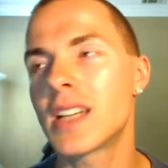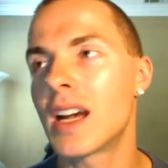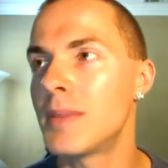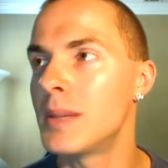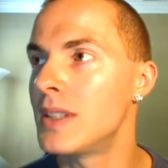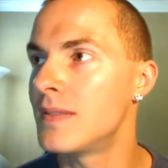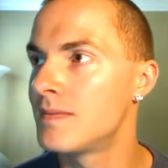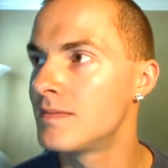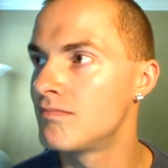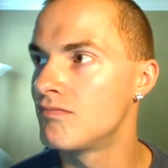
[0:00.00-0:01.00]
maybe
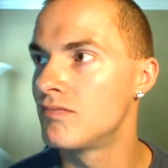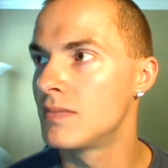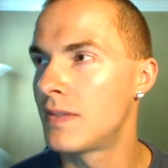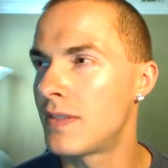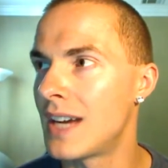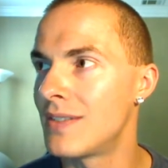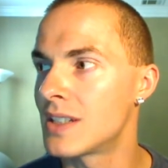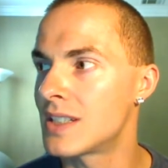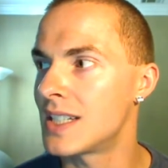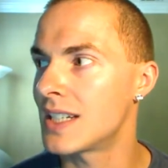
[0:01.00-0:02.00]
5 or
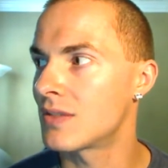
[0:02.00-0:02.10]
6